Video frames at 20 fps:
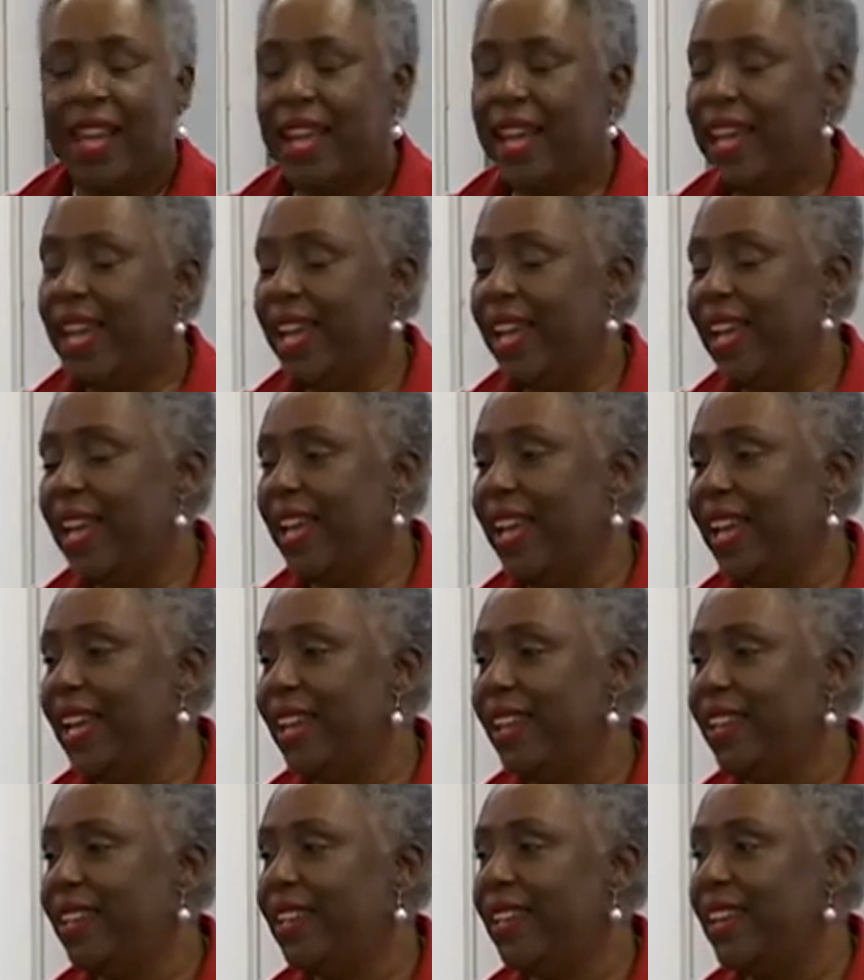
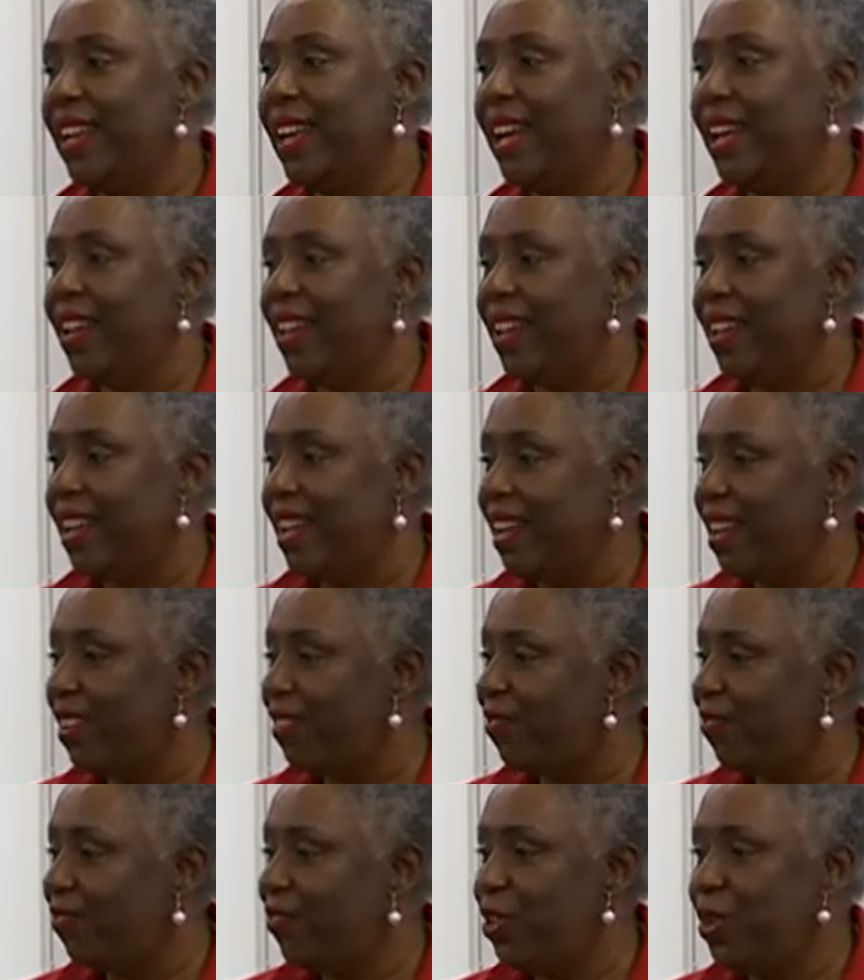And
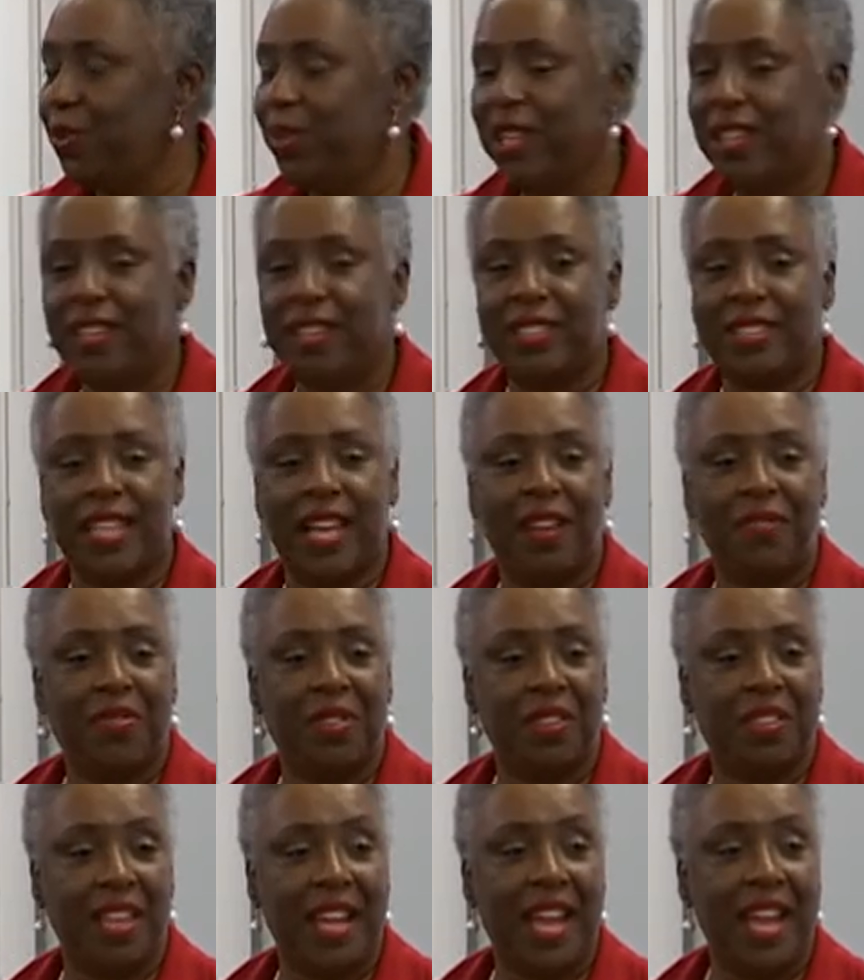a few years
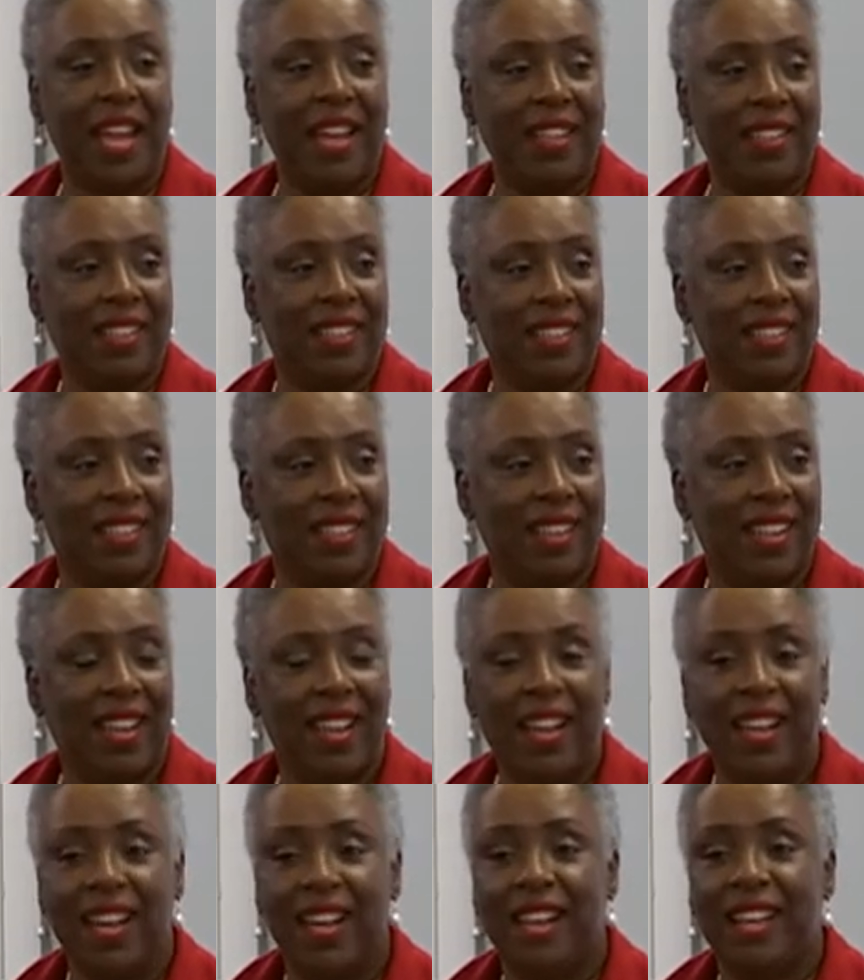after that,
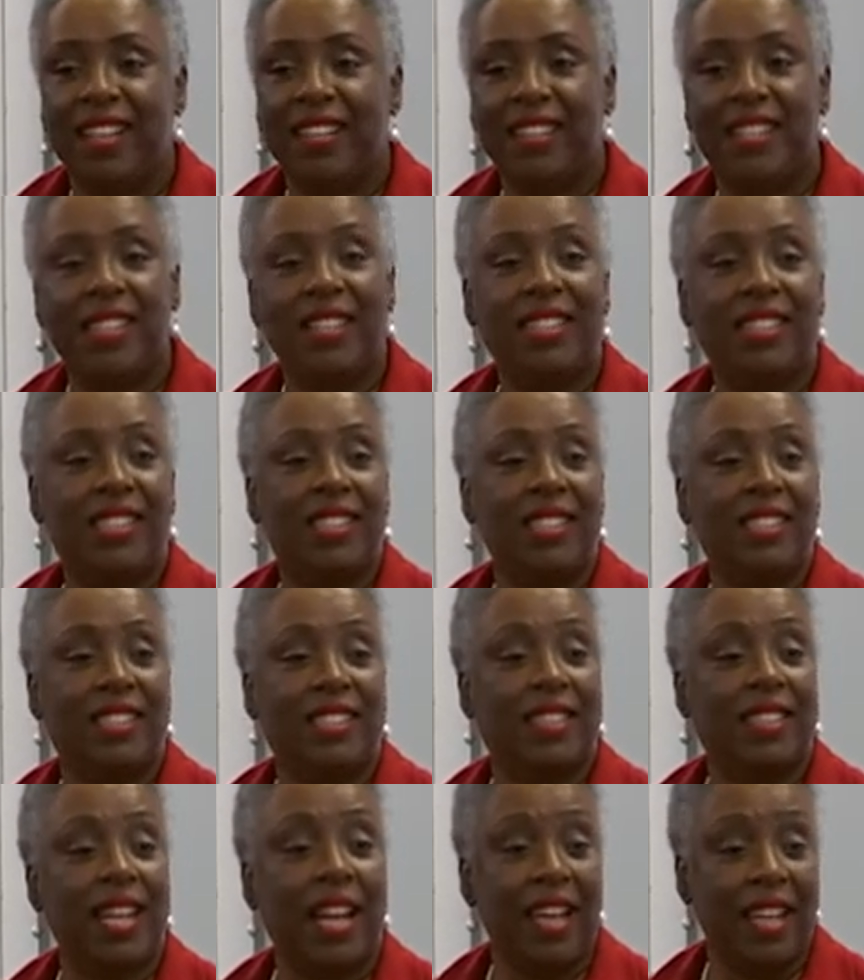Tennessee
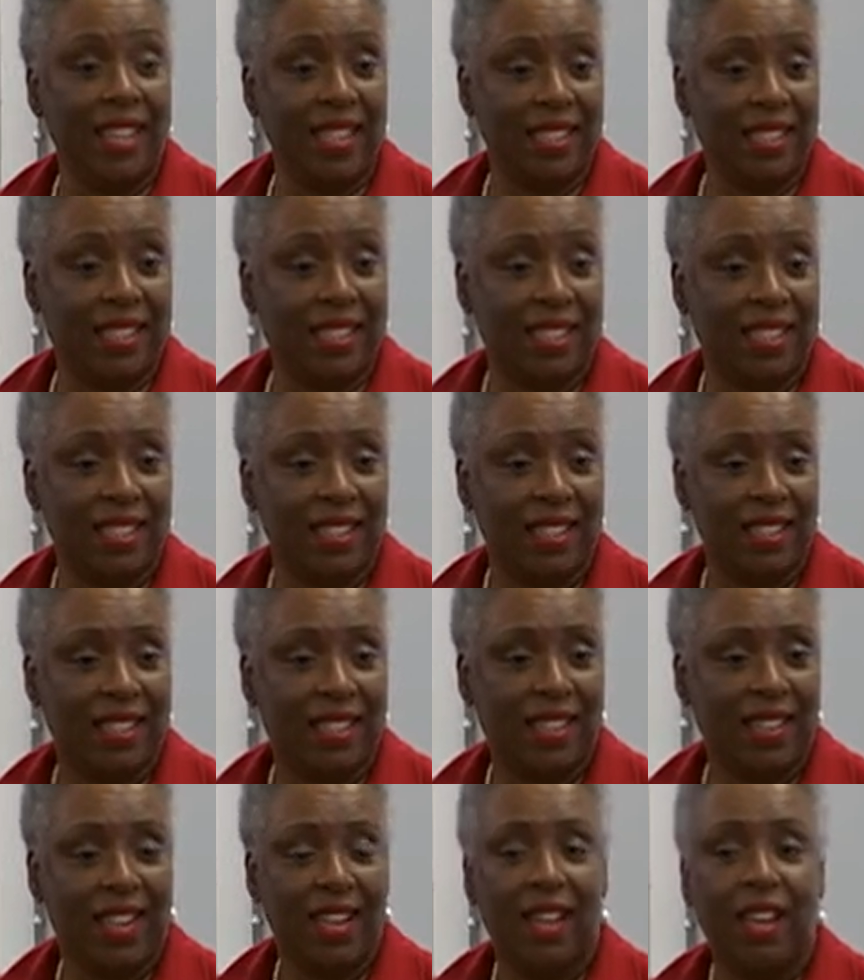State
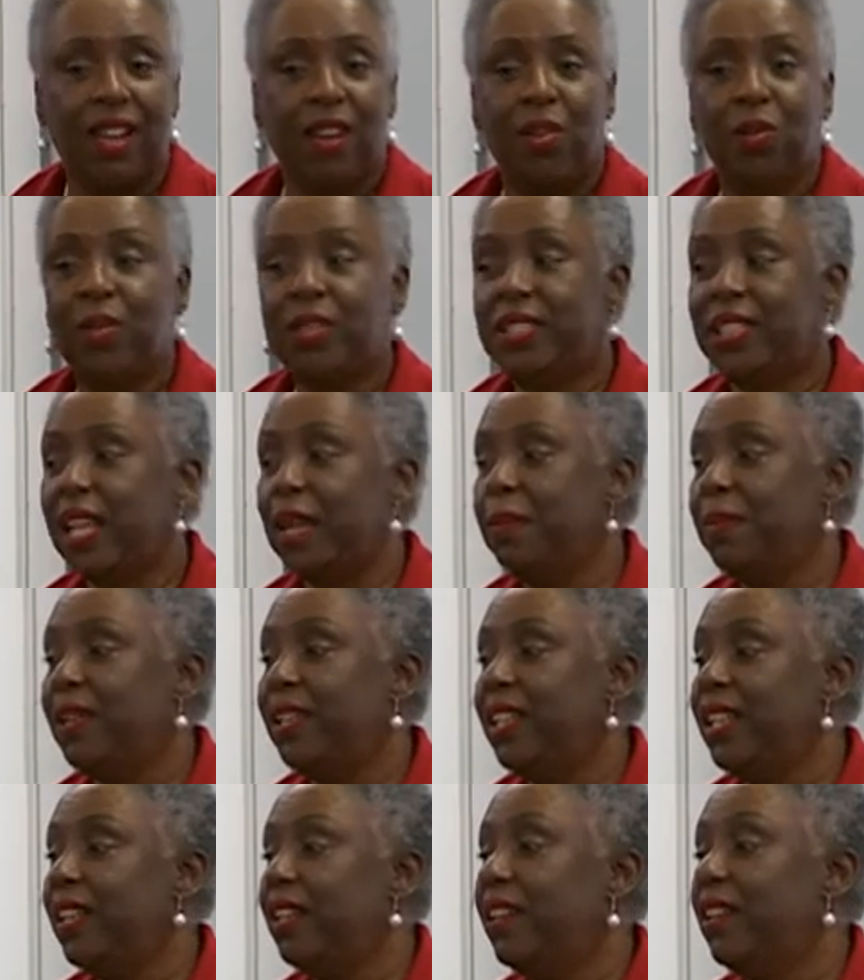was able
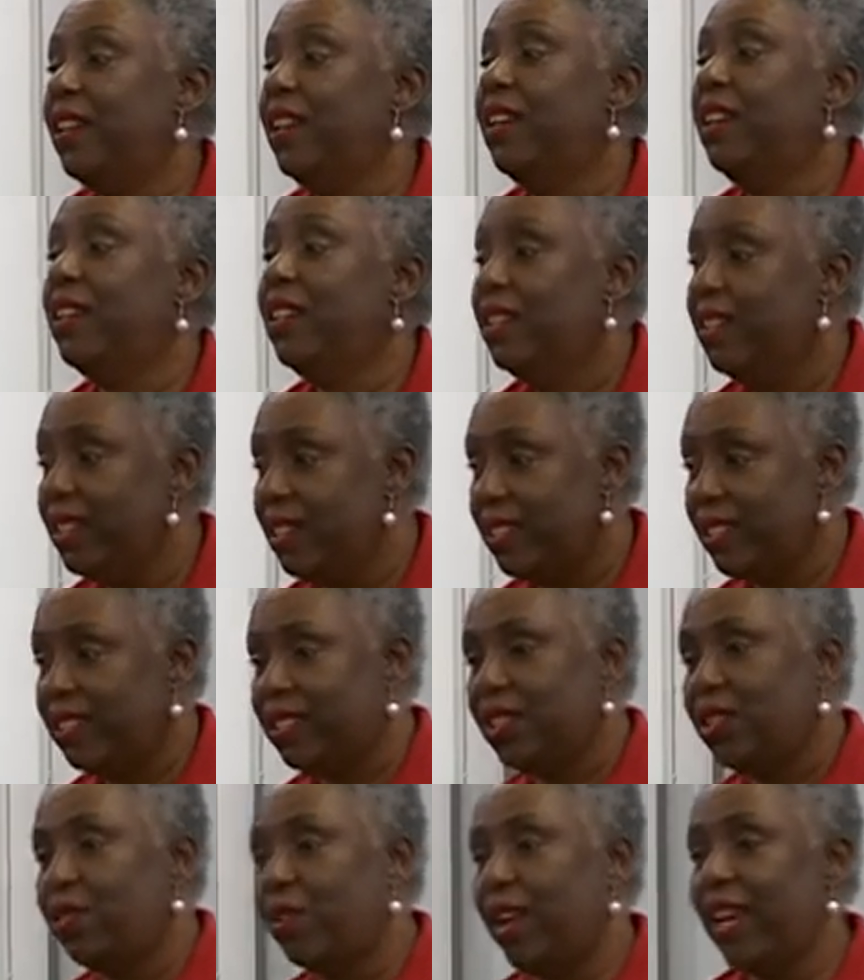to get a HUD
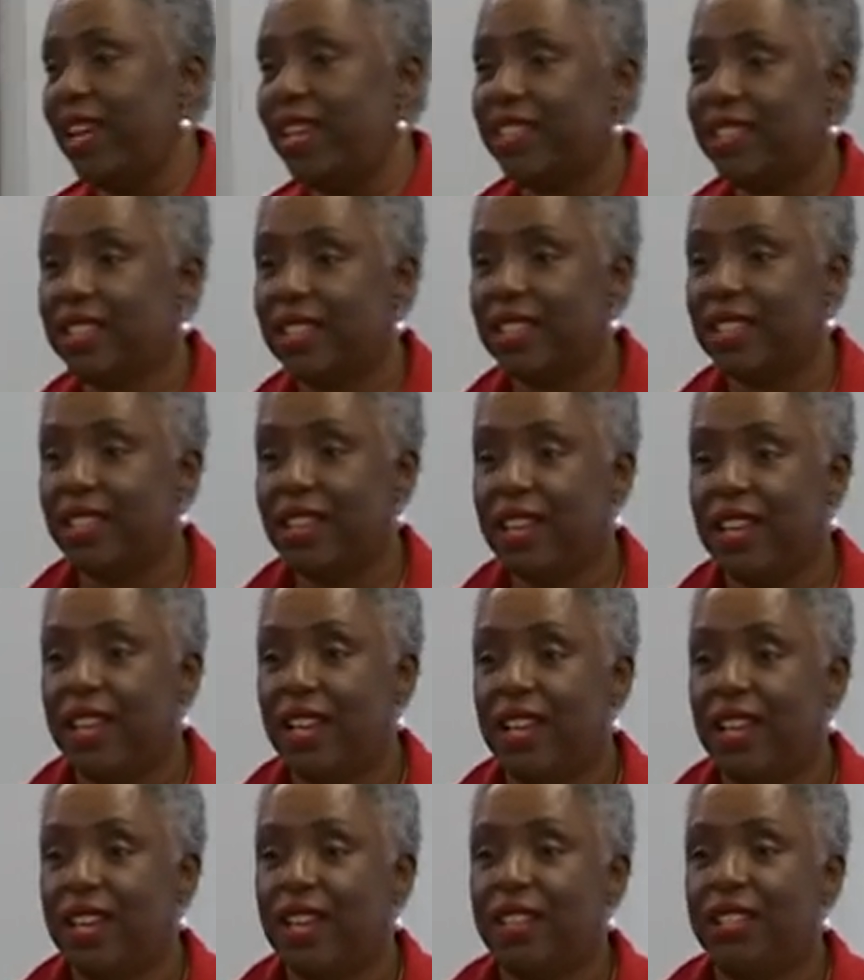grant
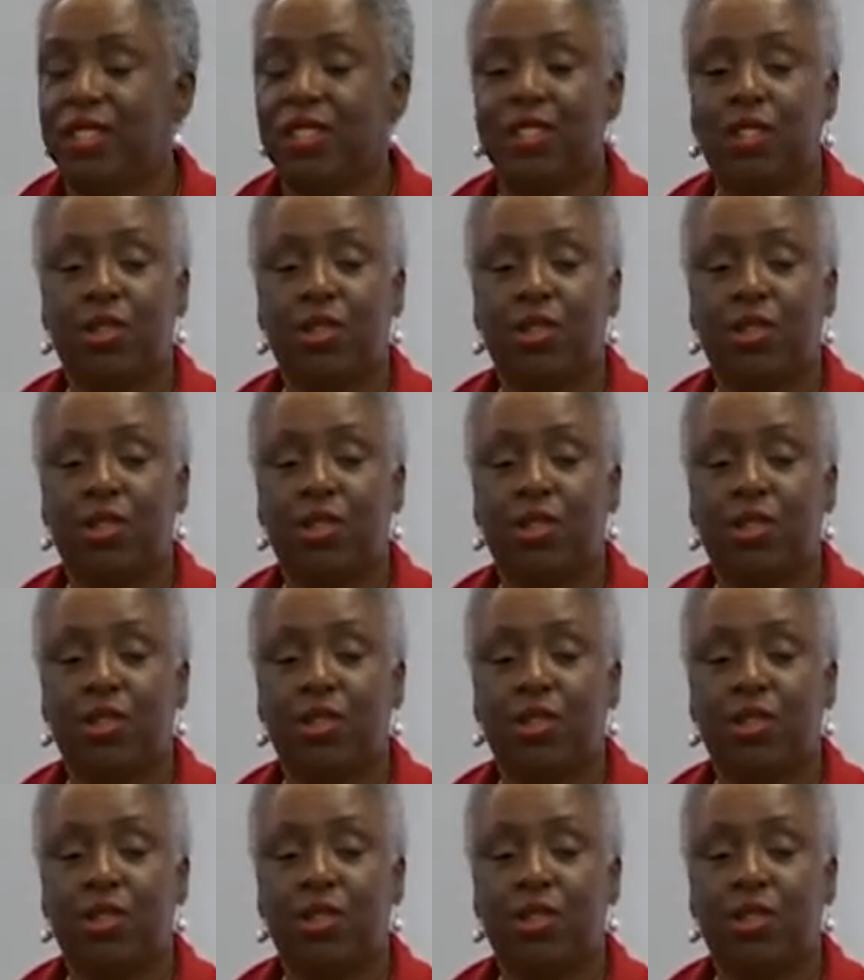to